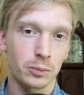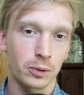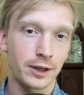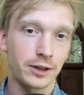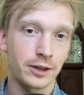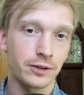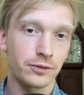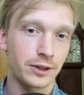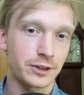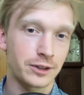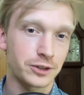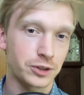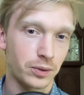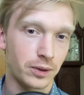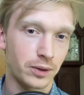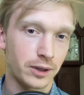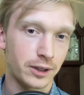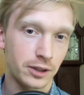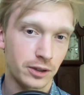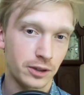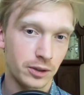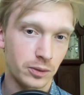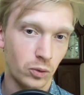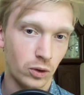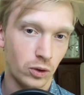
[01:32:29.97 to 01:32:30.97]
the brain defense
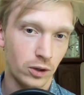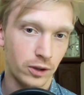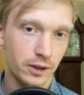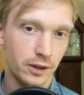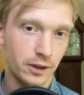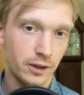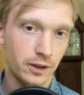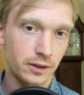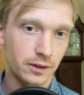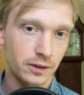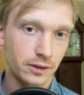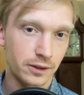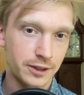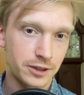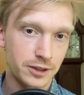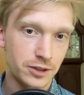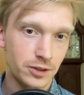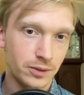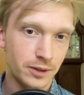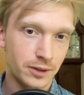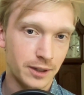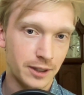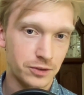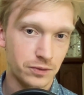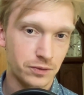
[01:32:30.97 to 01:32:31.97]
curriculum we're going to link
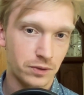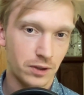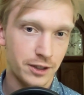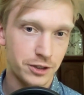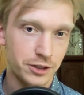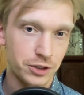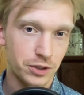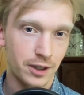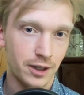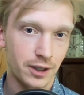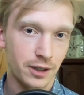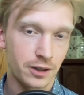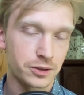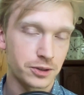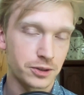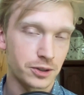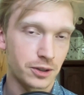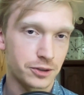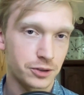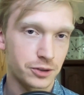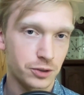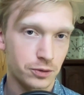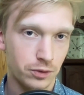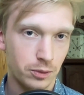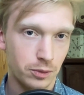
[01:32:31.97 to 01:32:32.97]
to, and that's for educators
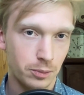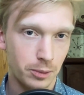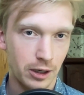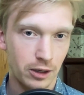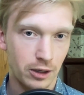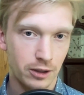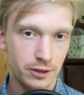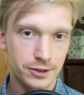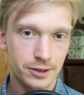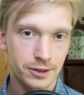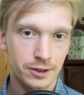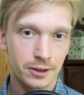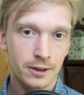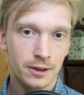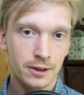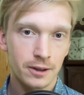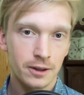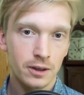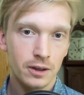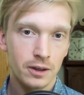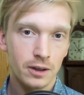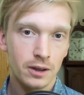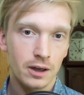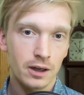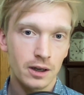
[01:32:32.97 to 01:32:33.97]
and also for parents.
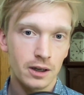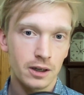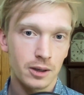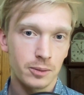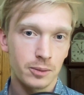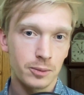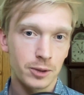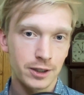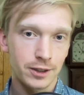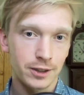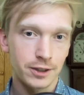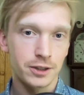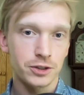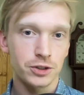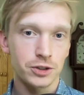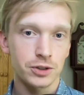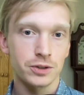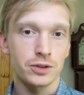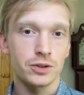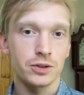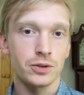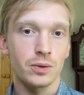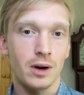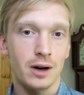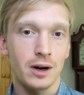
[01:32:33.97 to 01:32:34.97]
Um, in
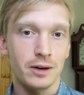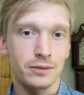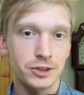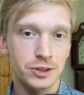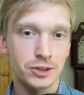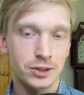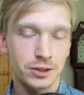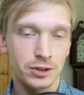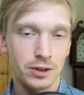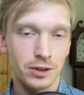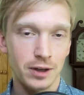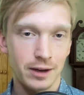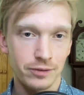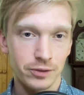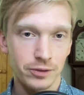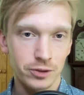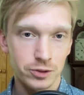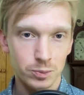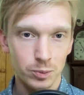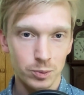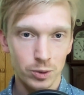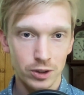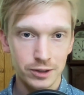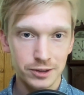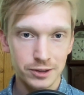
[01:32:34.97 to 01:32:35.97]
addition to obviously you have
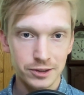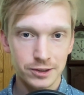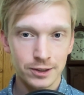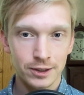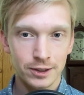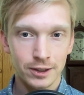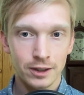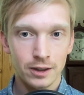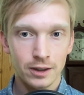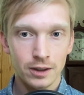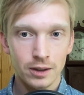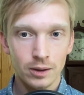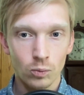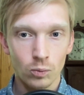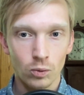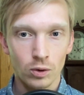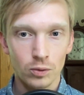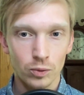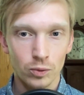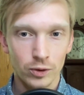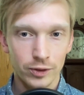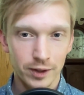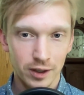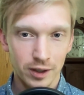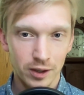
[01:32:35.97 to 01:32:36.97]
those books.
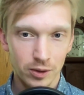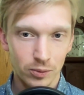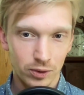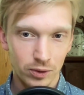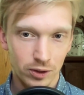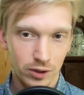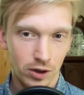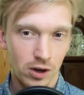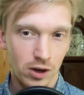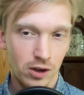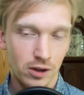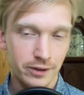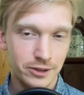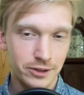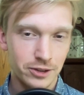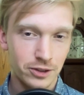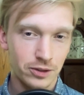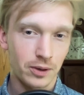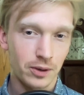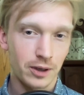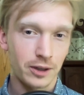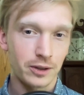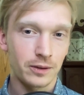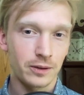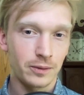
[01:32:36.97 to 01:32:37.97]
One one thing I wanted to call out
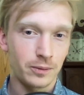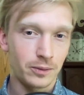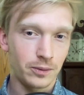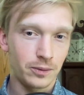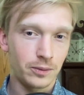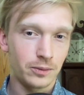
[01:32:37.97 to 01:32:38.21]
too, I